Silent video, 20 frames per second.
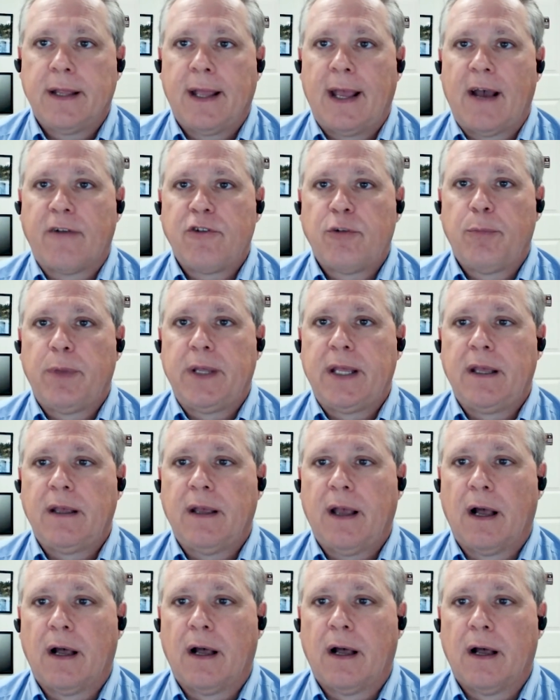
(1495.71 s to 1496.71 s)
They have to
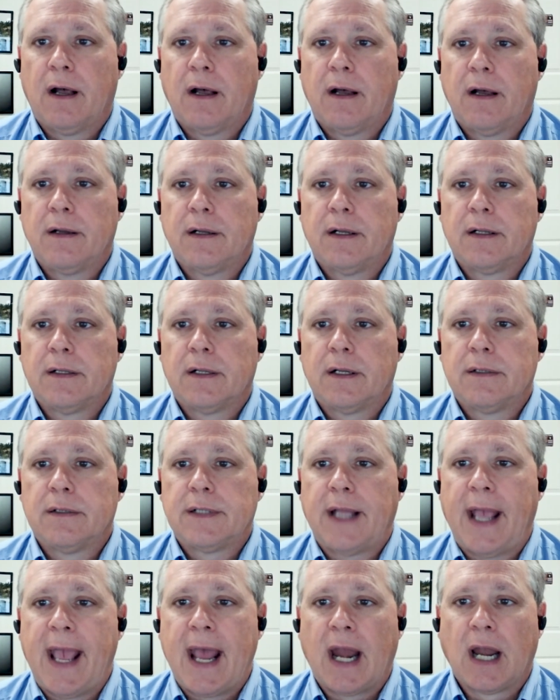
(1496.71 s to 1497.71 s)
be uh,
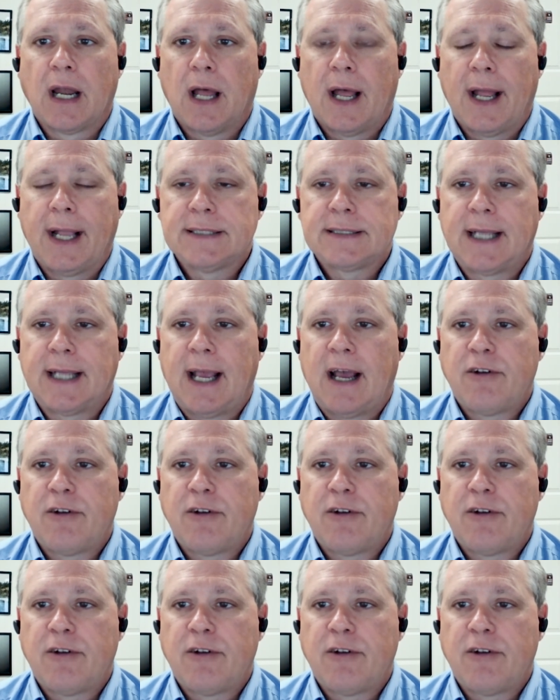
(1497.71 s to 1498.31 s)
analyzed.